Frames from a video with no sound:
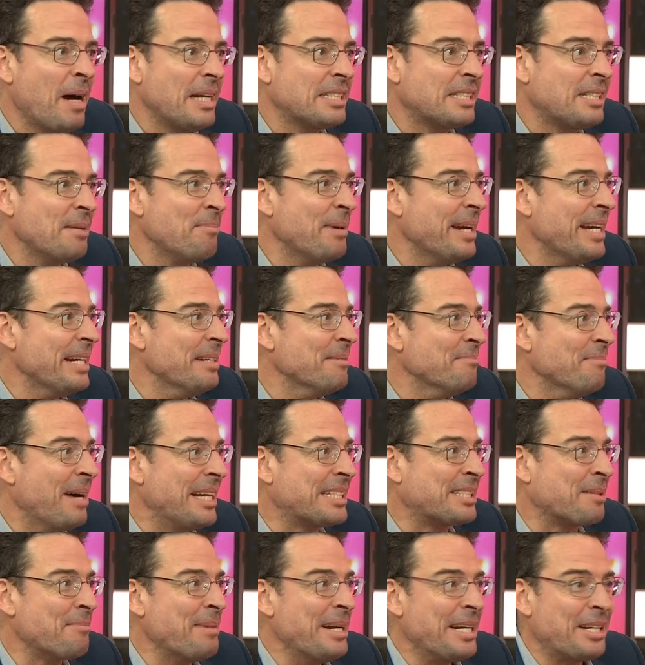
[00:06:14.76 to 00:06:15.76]
must have been
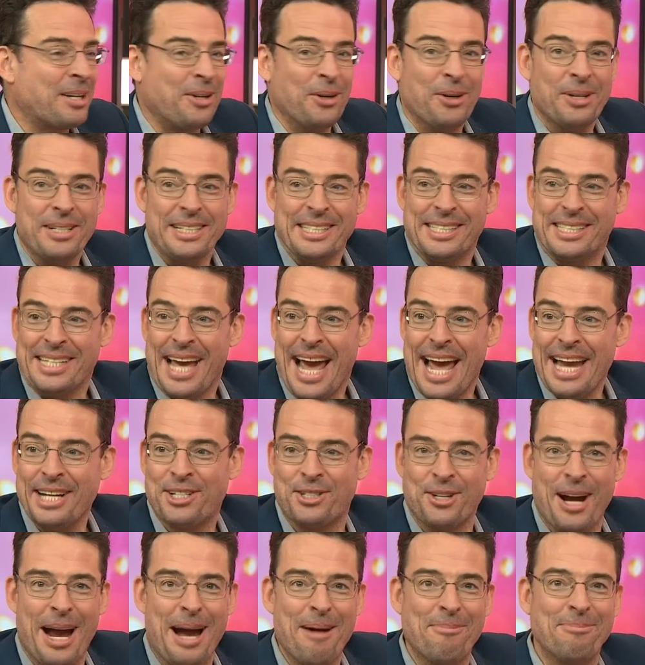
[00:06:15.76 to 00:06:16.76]
must have been caught in a sand
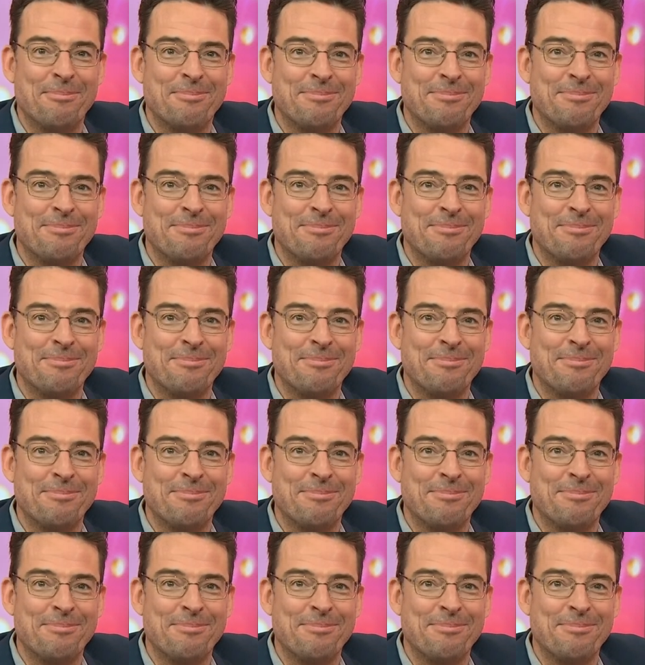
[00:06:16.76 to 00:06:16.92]
trap.